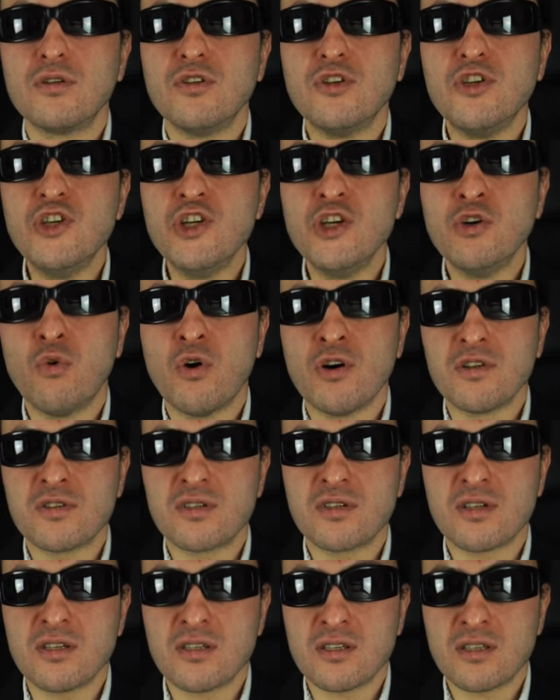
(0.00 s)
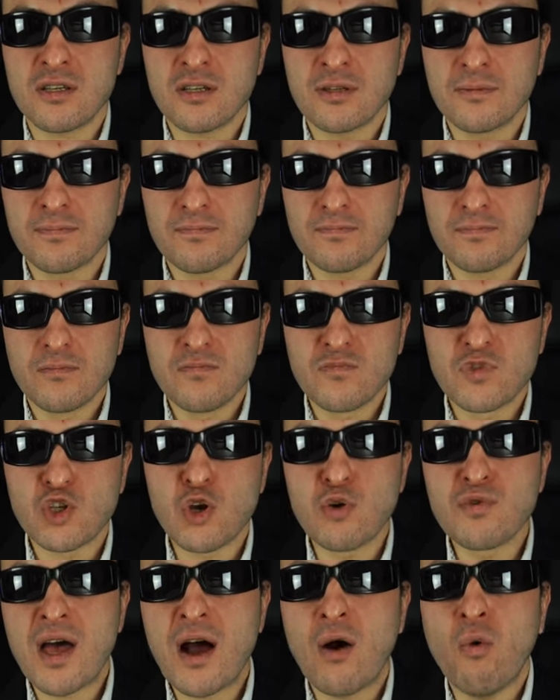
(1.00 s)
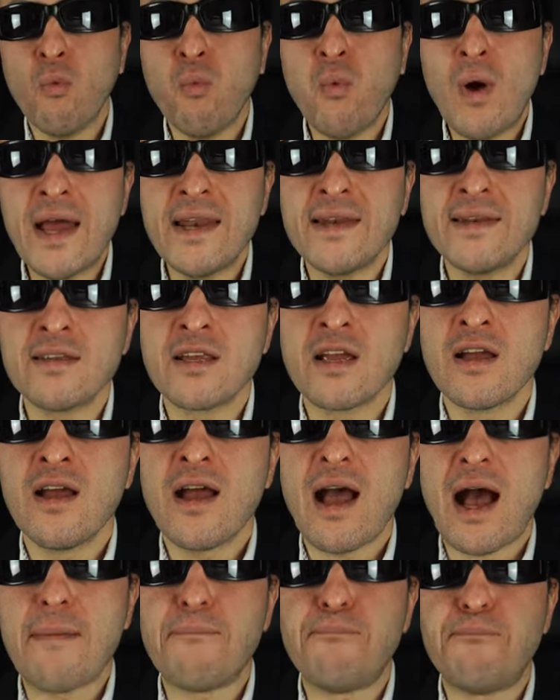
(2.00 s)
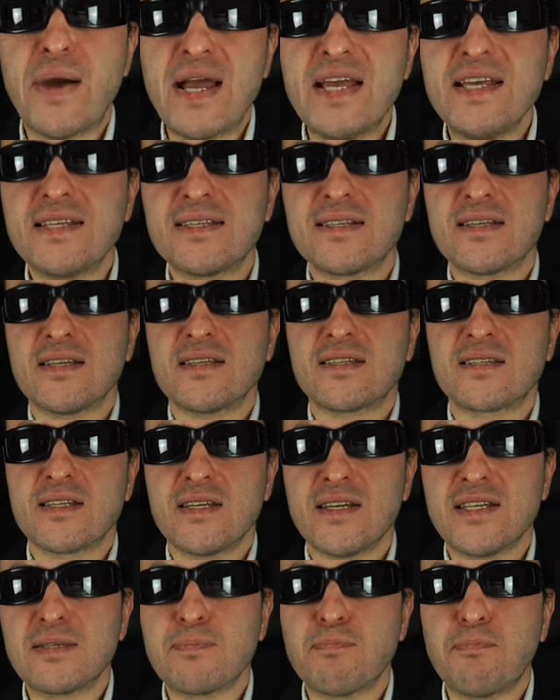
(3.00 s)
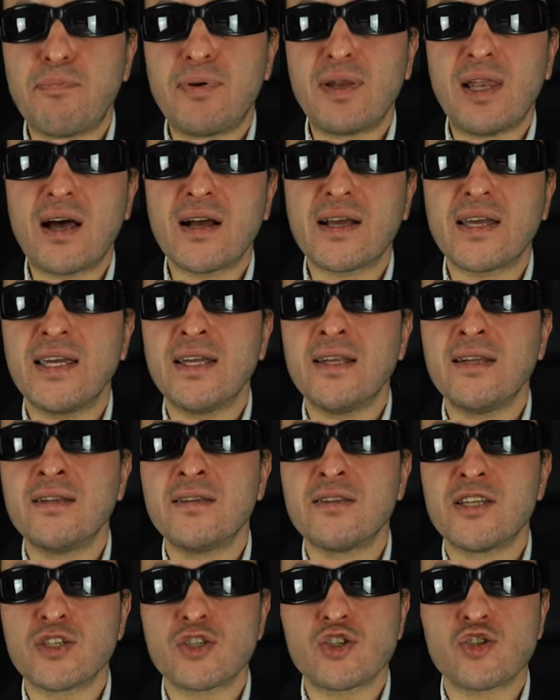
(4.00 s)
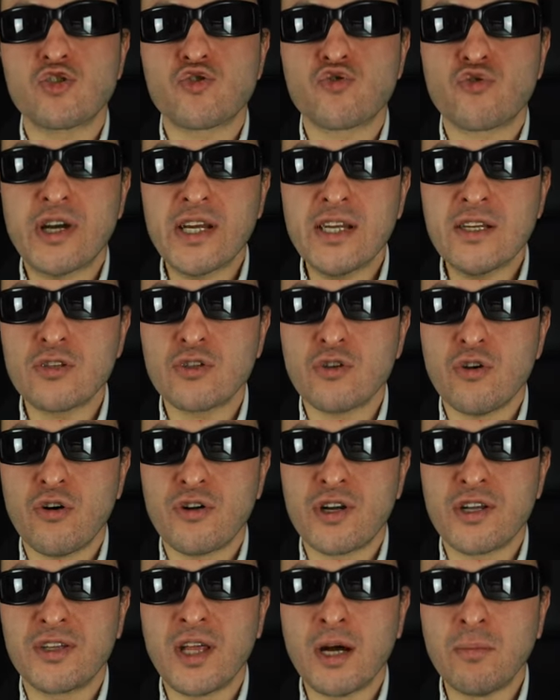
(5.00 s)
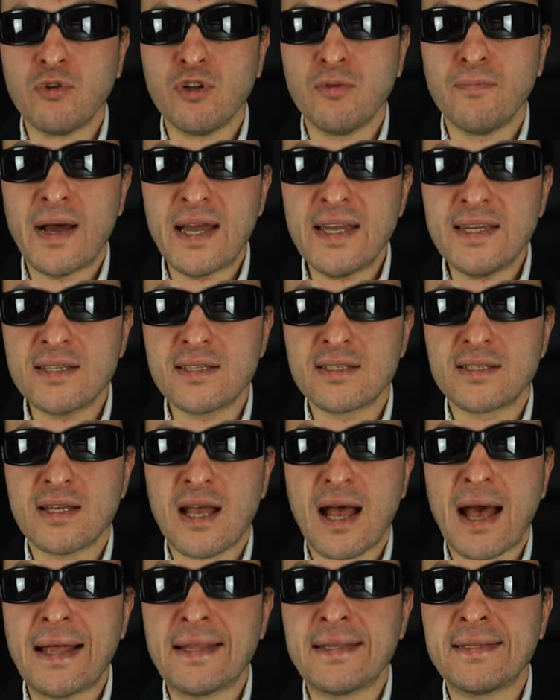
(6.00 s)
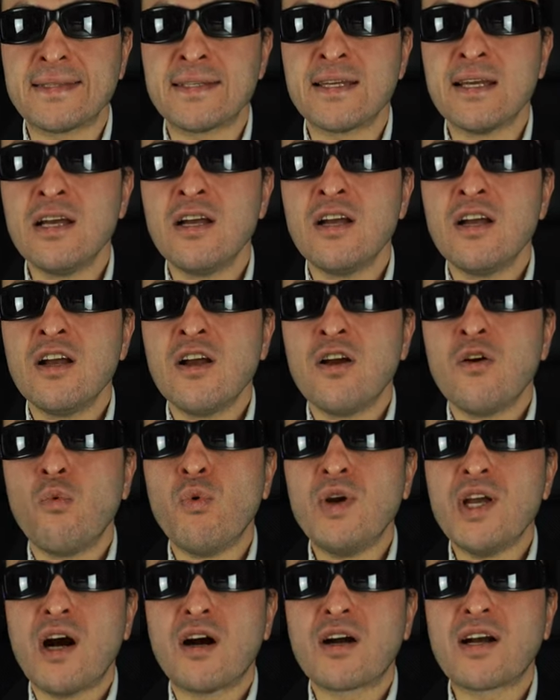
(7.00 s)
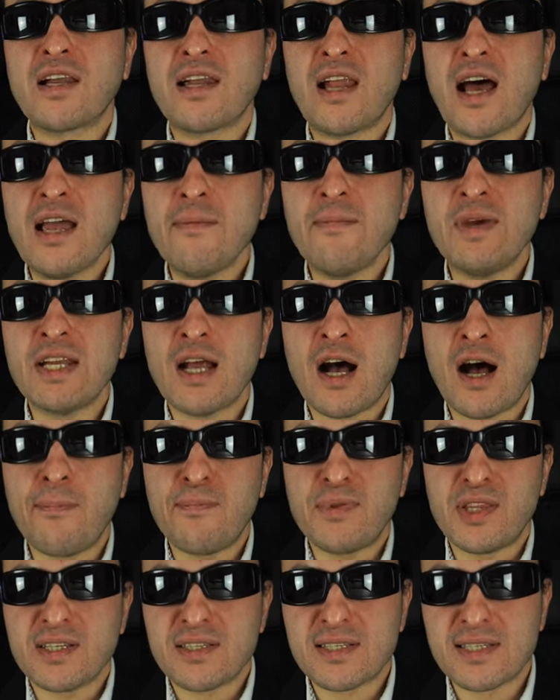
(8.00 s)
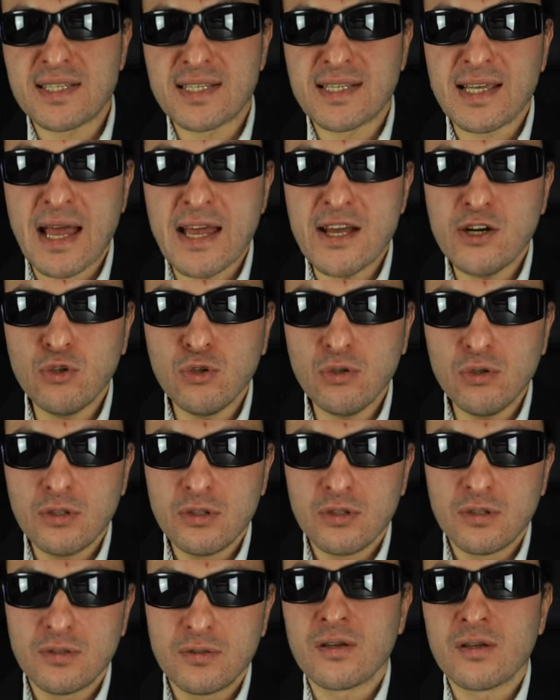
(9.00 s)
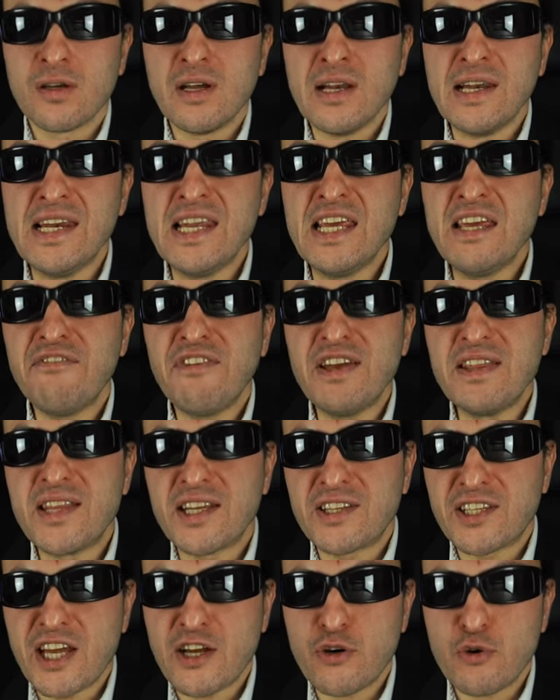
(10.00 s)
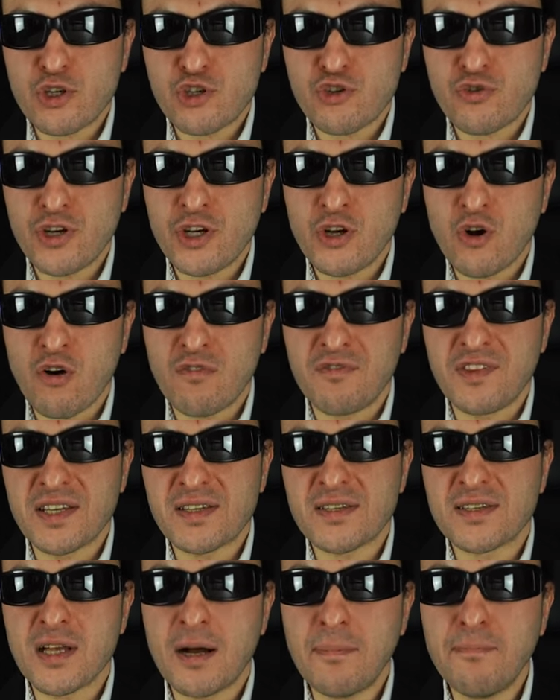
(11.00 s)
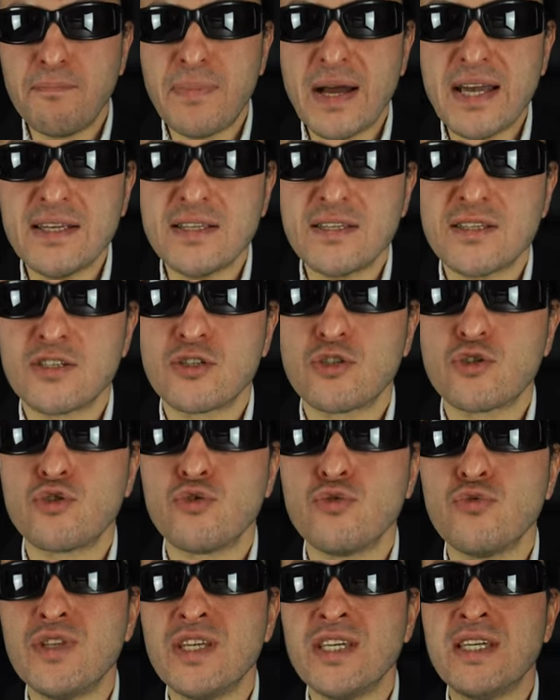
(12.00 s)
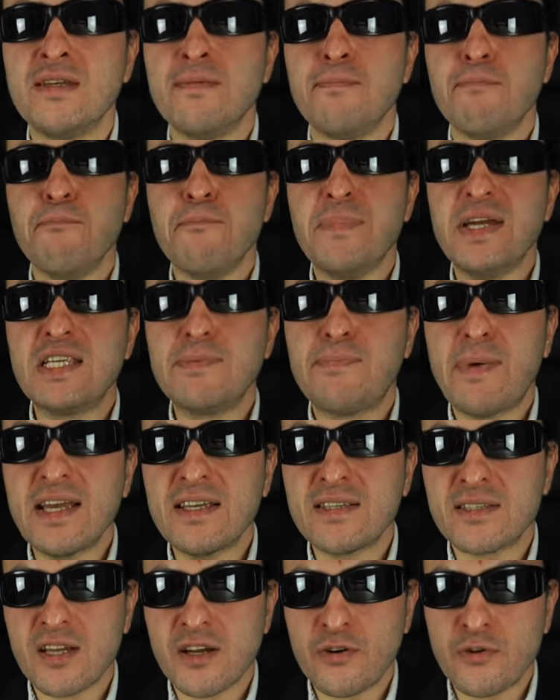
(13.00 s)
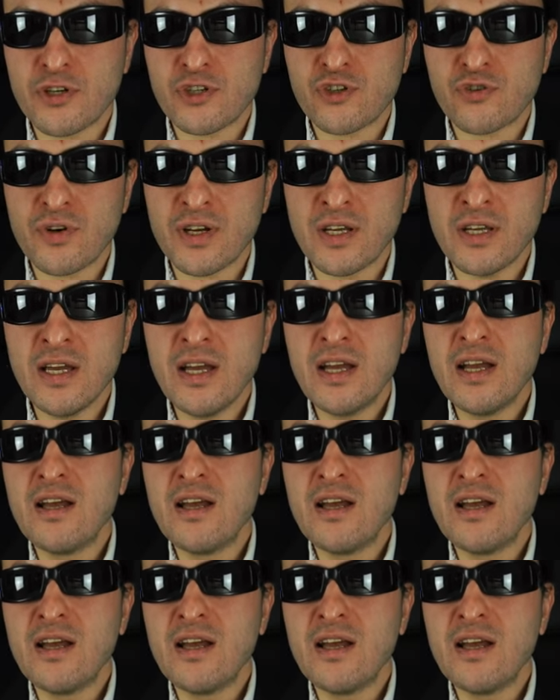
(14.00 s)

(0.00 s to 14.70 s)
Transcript: nuances. So that when a bassist is plucking the strings on a double bass and we are climbing up the scale, leaving the territory of the sub bass to the mid bass territory,